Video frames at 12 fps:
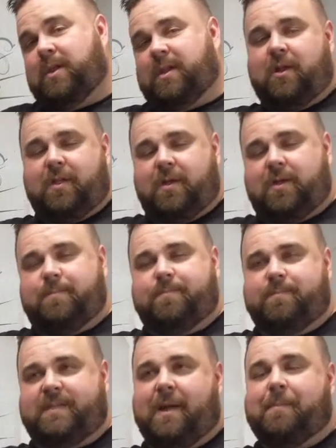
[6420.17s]
you know, the
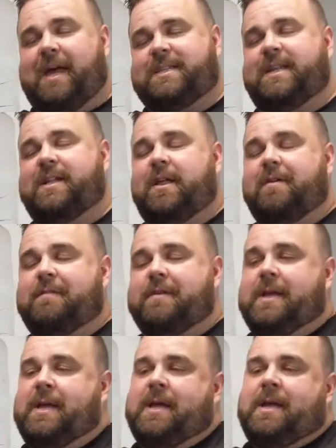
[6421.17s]
sandblasting glove.
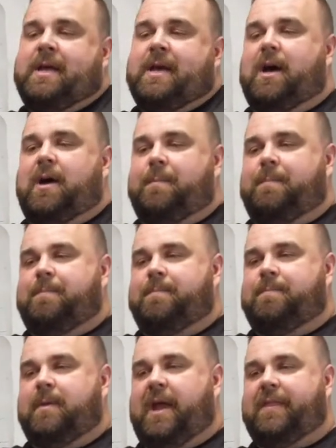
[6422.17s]

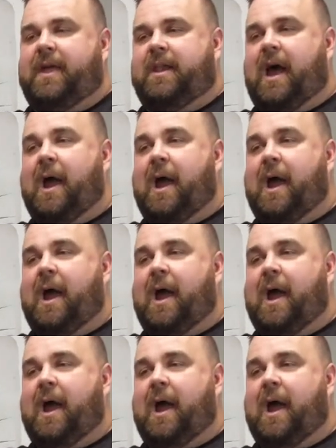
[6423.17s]
And then I